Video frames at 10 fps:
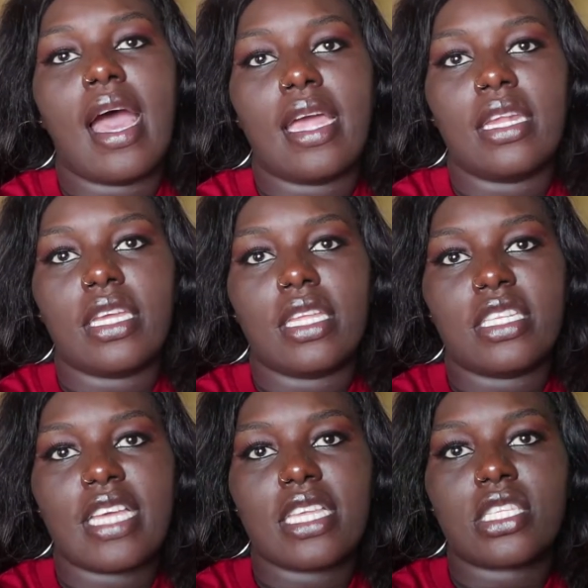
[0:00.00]
and
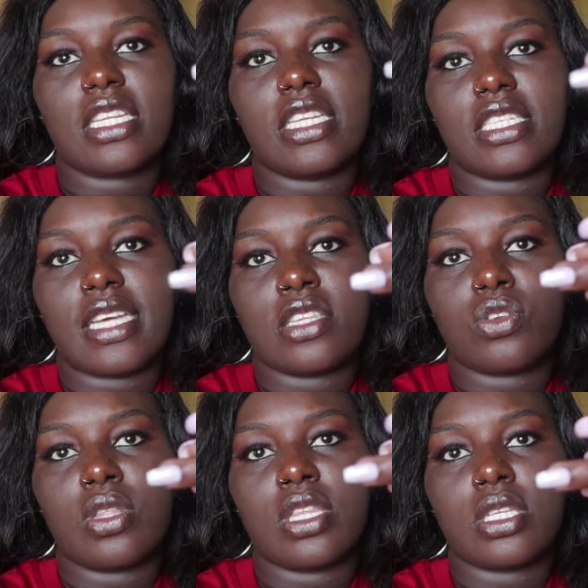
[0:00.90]
it has glitters
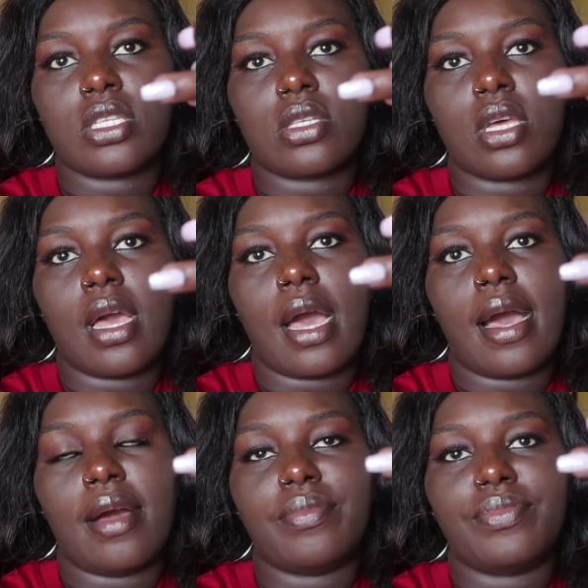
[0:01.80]
on this
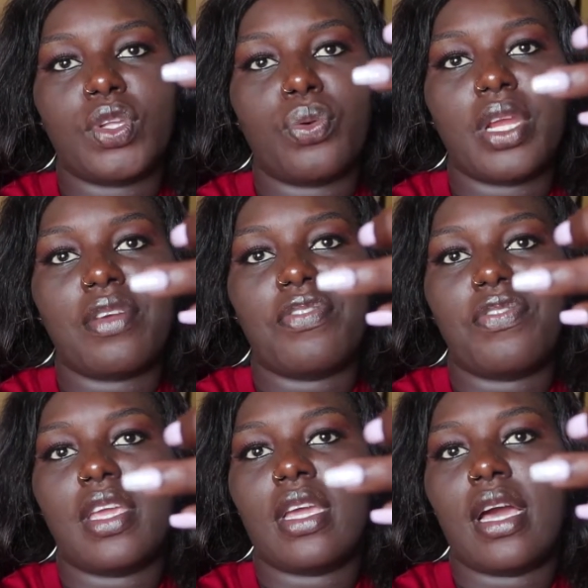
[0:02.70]
um, ring
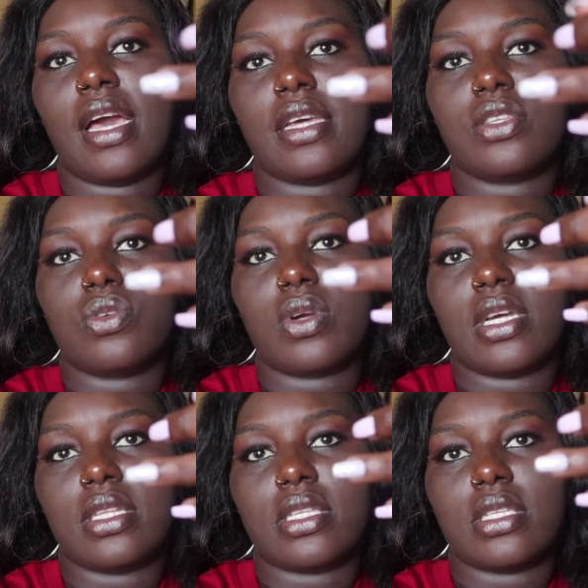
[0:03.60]
finger as you
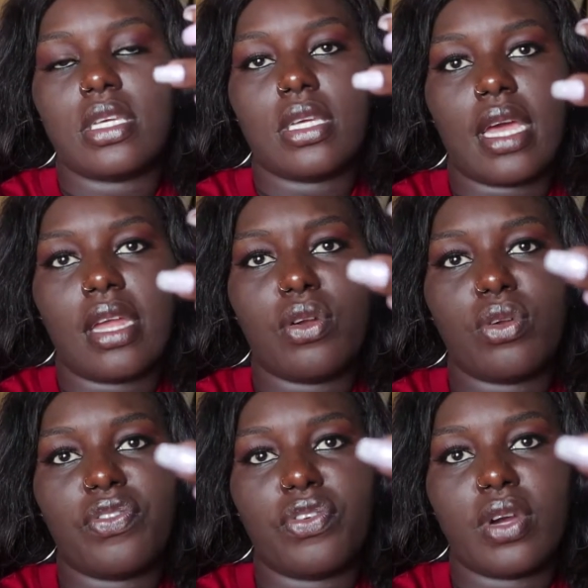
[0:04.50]
can see i don't
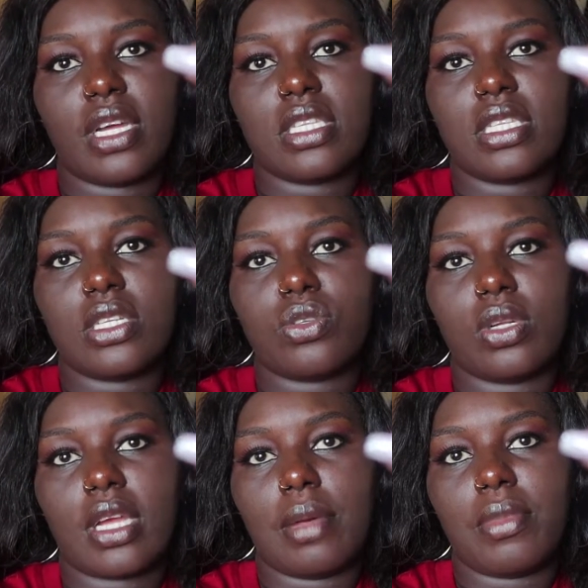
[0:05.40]
know if you can see it
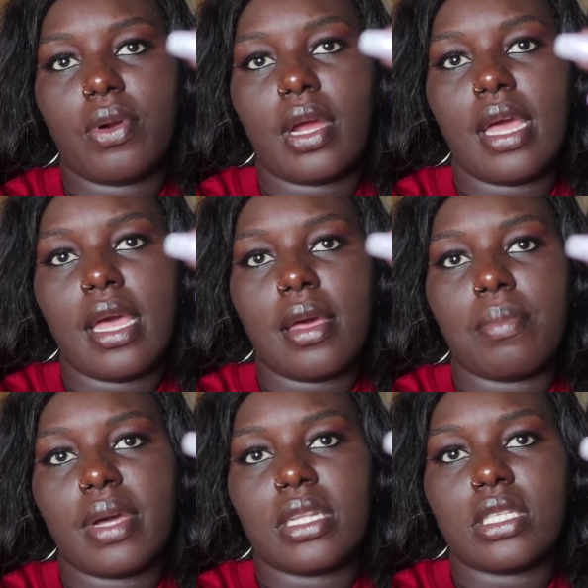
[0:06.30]
on camera
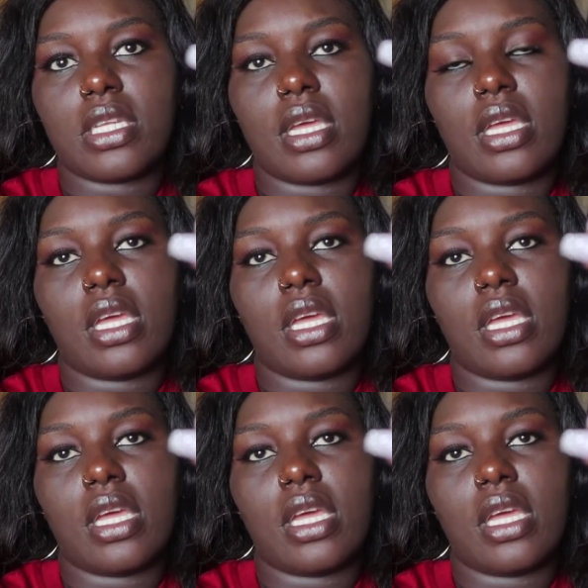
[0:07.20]
but